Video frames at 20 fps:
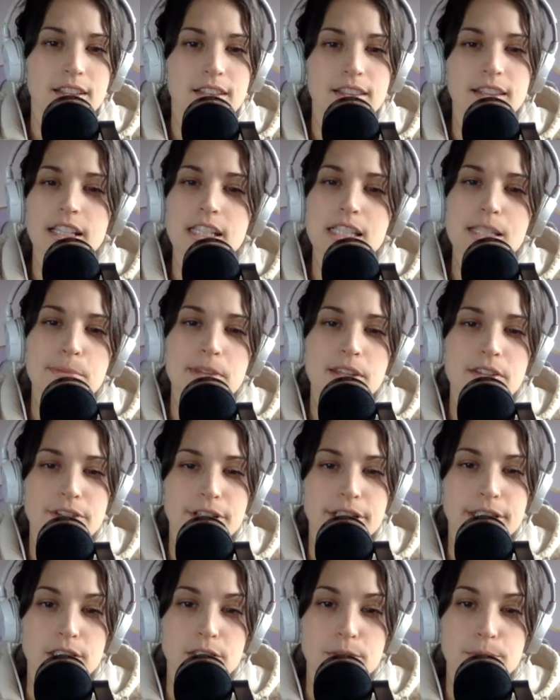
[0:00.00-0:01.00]
Let's be
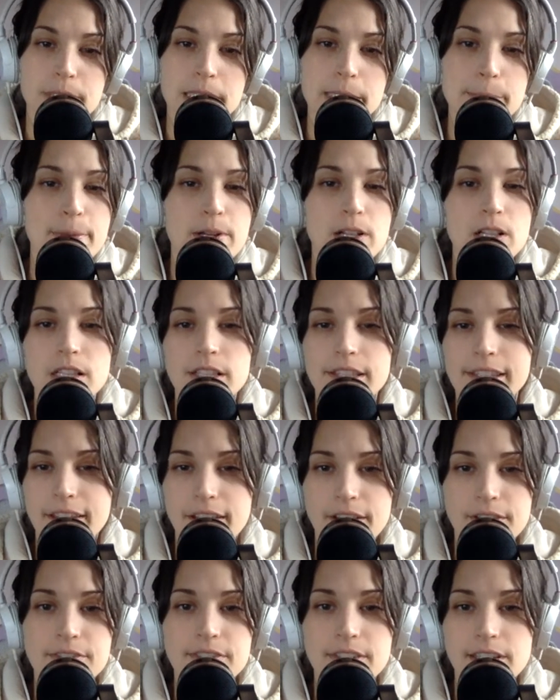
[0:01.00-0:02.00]
real. People
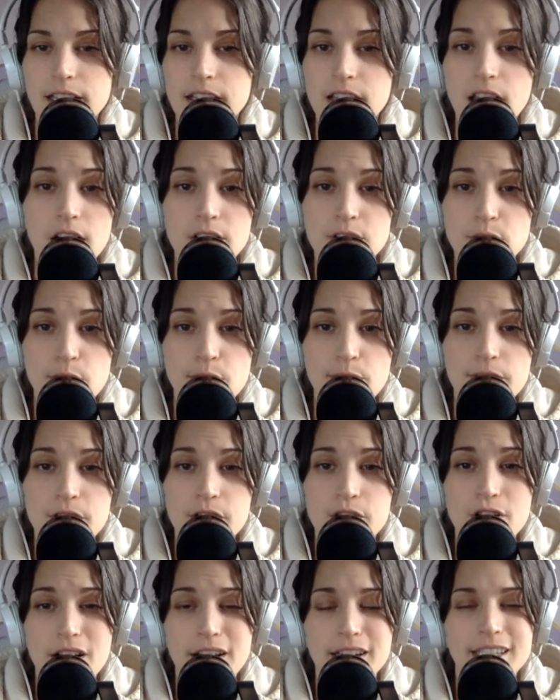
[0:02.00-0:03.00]
love to gloss
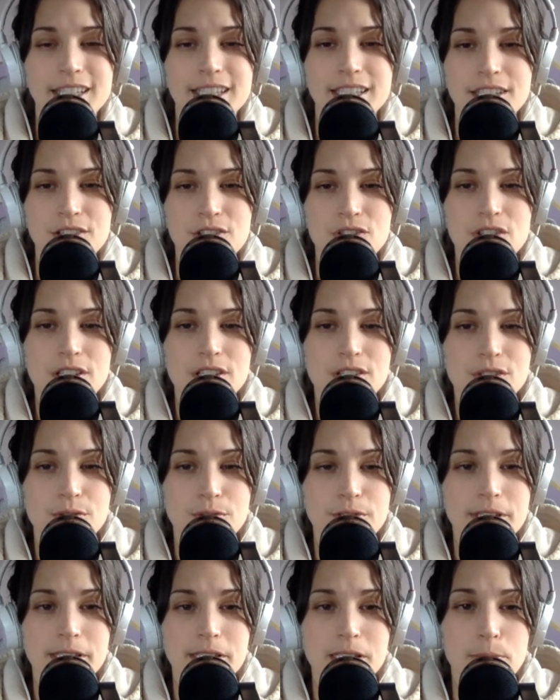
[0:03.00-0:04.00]
over chronic conditions
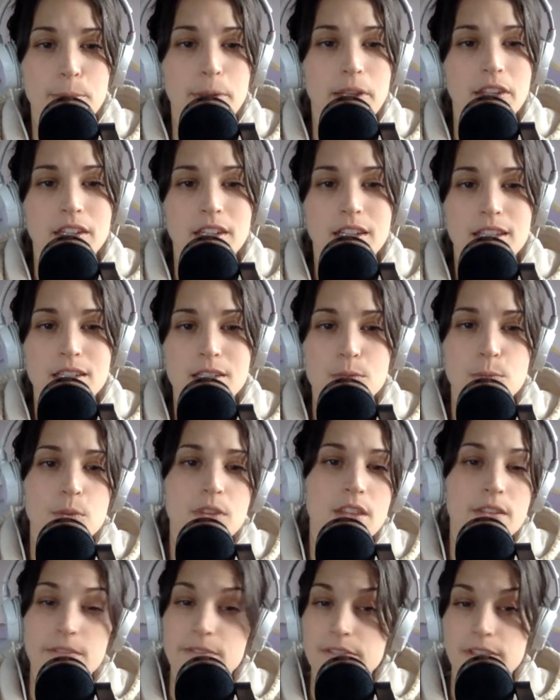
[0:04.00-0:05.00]
or disabilities
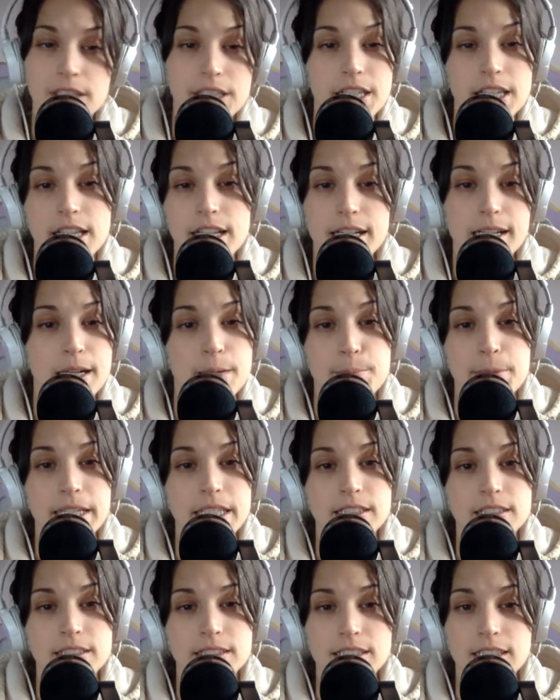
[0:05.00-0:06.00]
with a fleeting
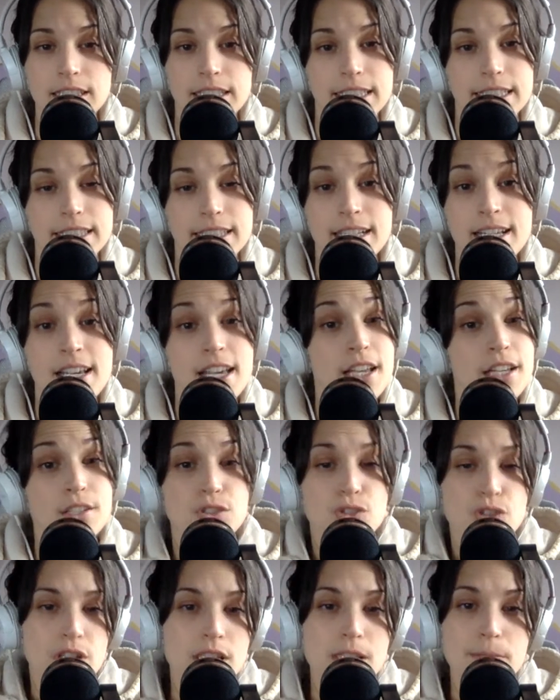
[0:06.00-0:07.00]
comment like,
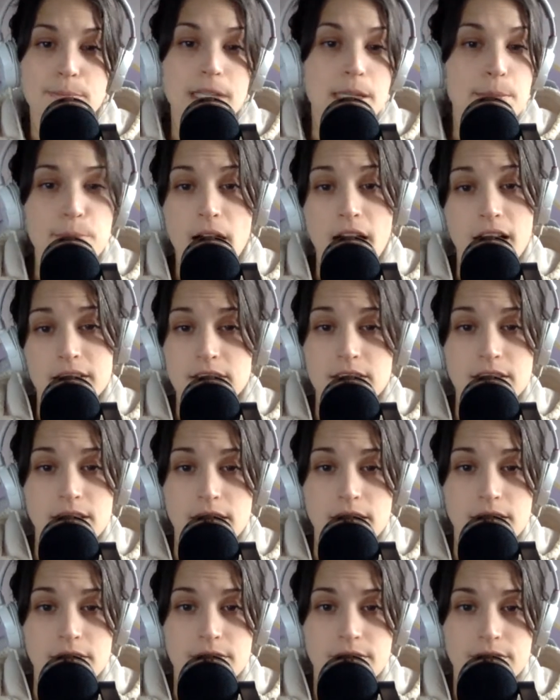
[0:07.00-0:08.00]
just be
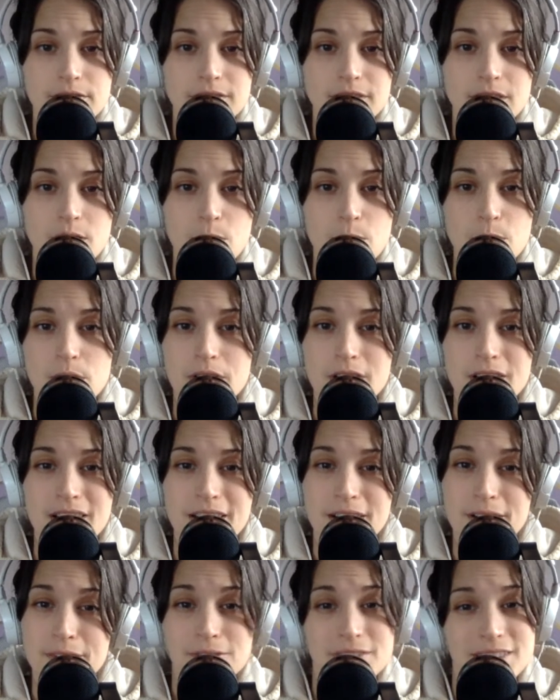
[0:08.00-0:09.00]
positive, or
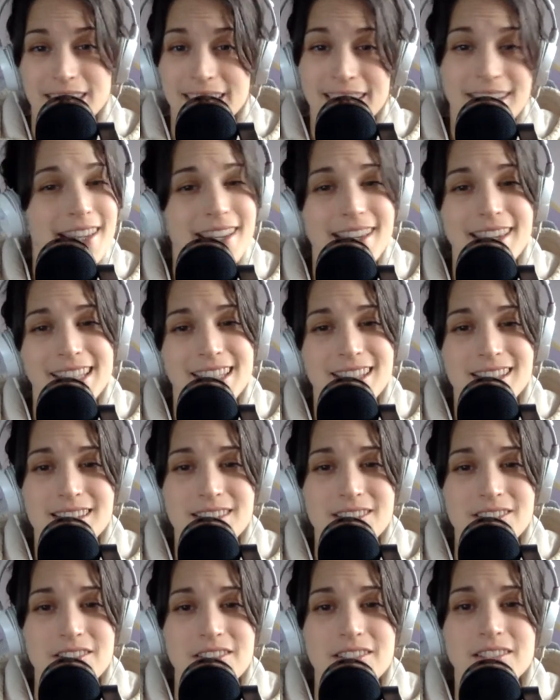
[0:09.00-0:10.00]
a fleeting
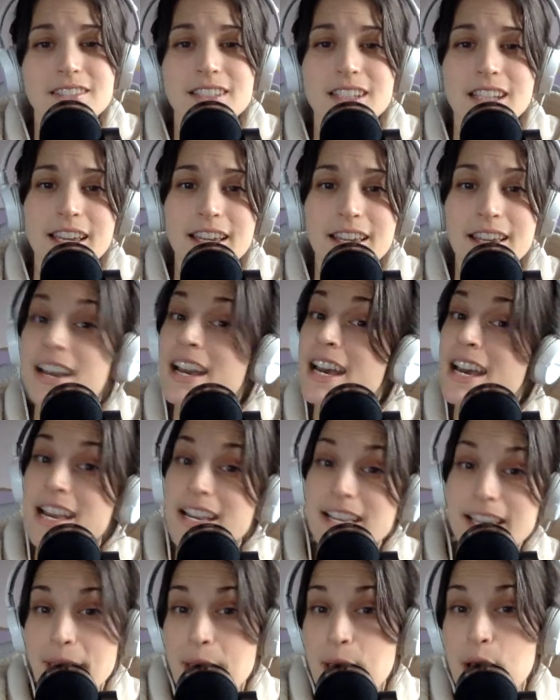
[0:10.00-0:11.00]
insult like,
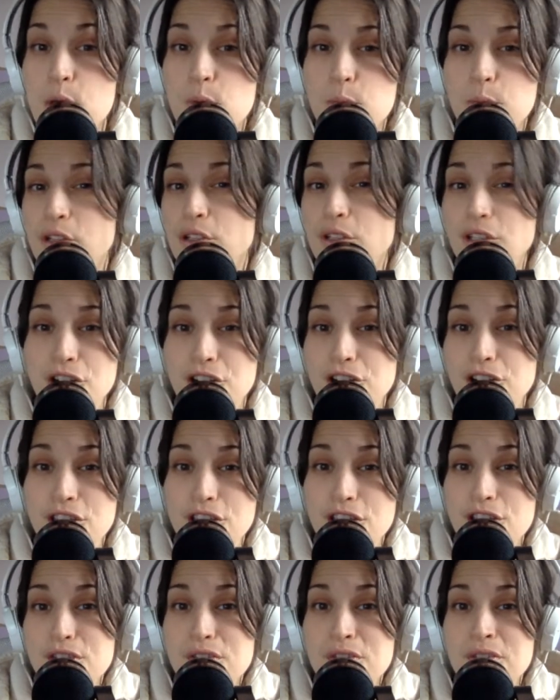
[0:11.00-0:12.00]
kale will cure
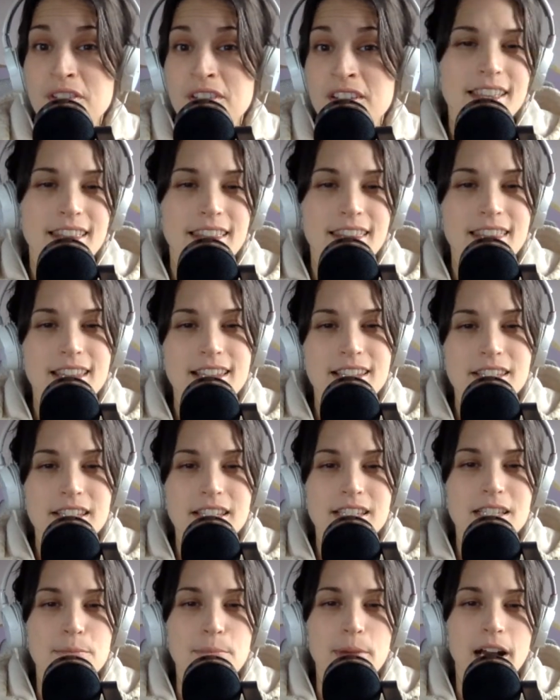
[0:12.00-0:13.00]
you. This
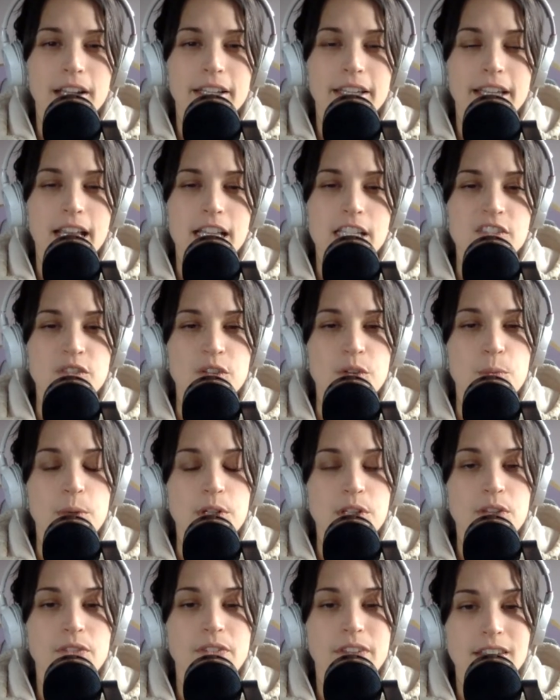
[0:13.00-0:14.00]
is a podcast for
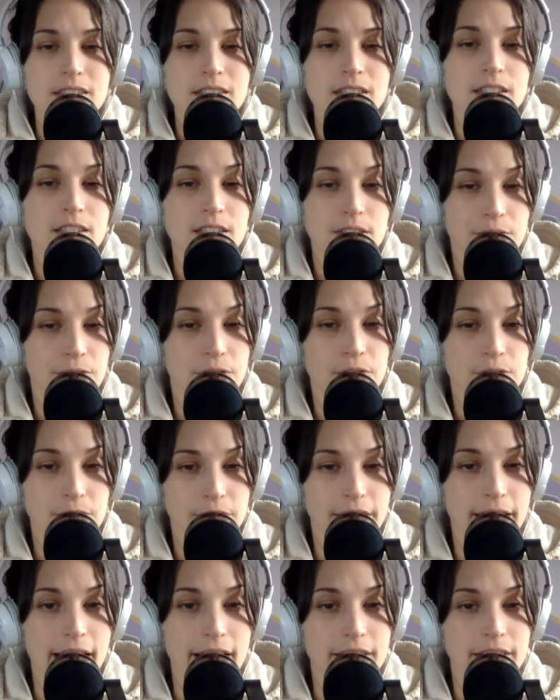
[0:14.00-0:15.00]
when you face a different
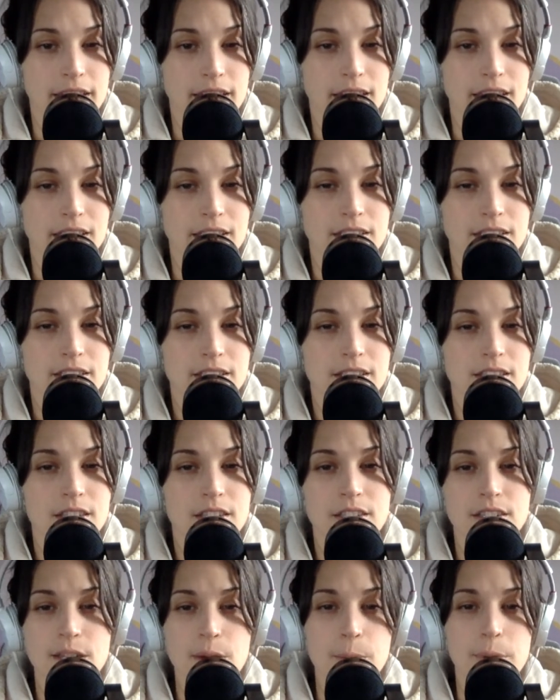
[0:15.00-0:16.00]
reality,
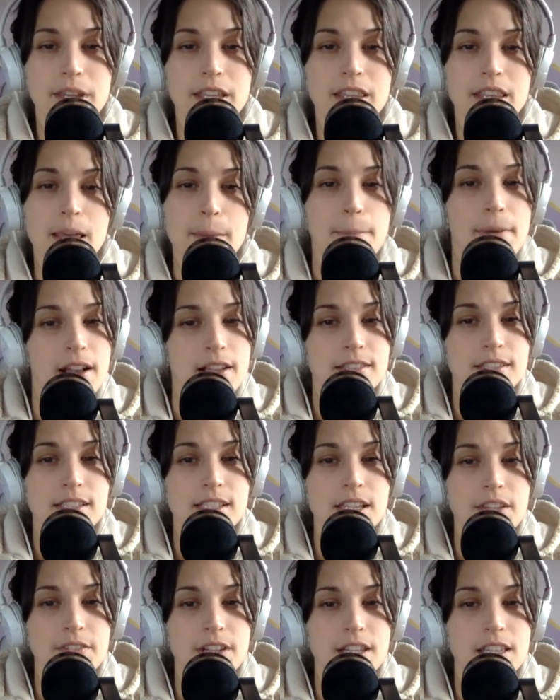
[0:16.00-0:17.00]
knowing that
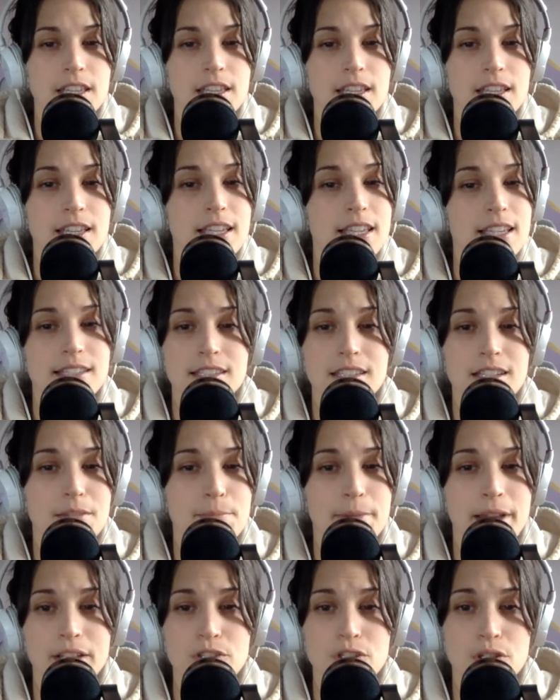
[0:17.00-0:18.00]
positivity isn't a
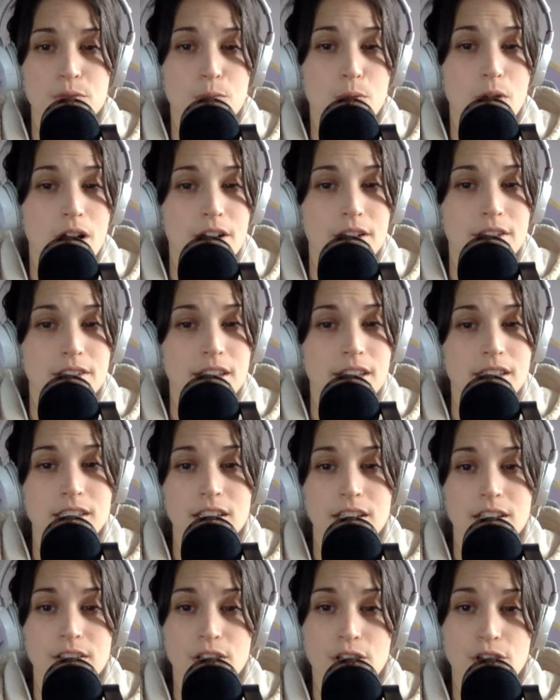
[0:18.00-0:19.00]
magic wand that's
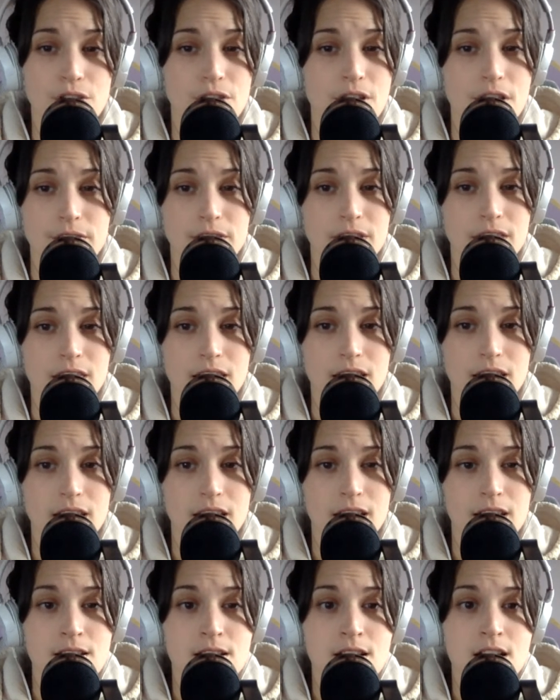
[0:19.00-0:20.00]
going to cure
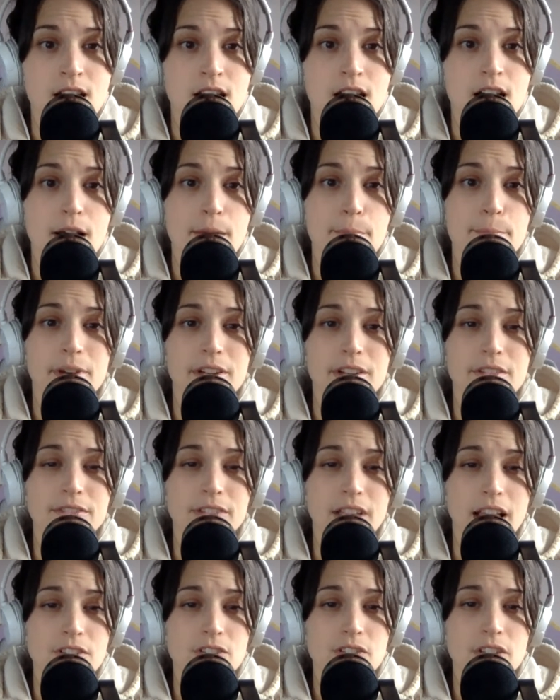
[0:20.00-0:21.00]
everything, but a
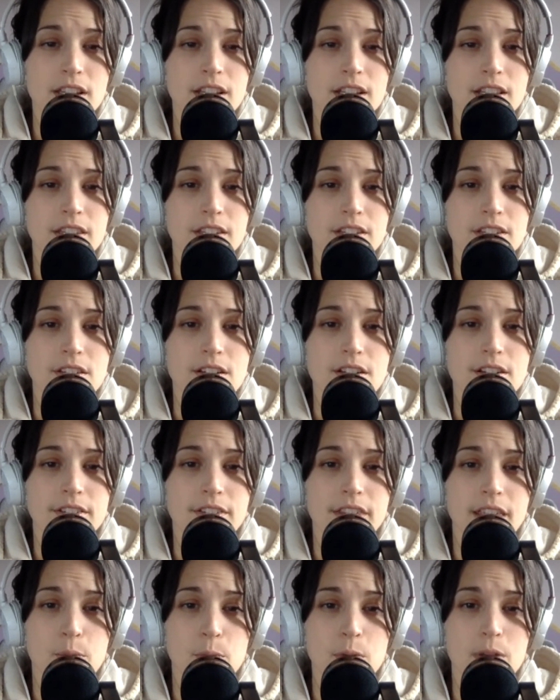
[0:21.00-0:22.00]
flashlight in the dark
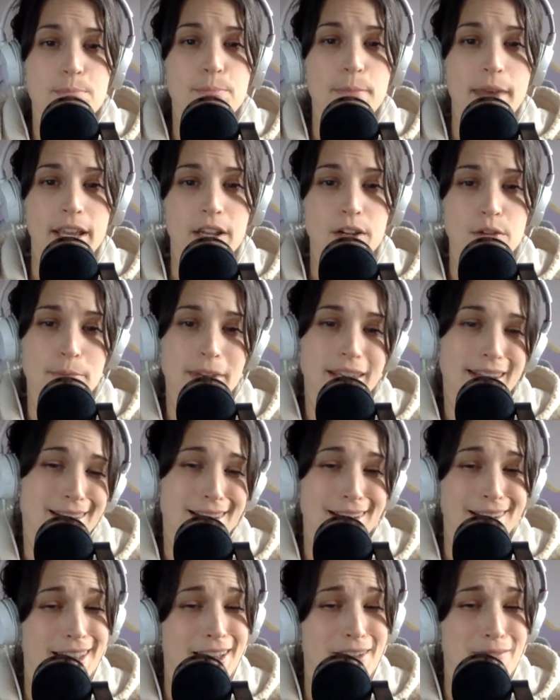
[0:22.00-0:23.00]
that we may or may
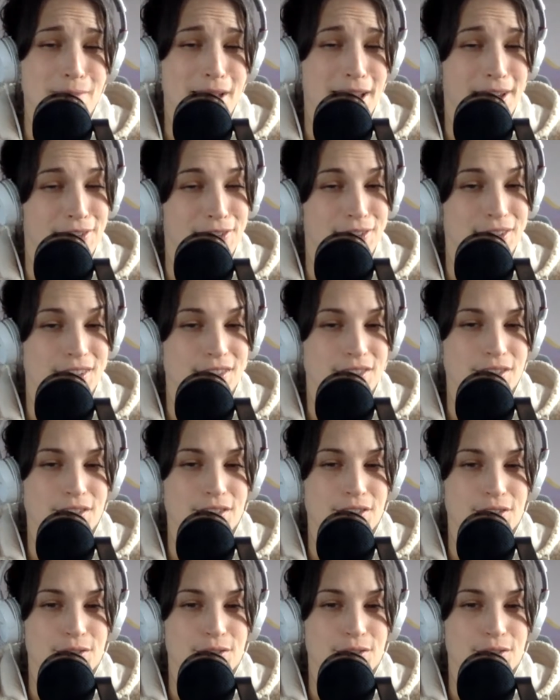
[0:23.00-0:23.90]
not have batteries to.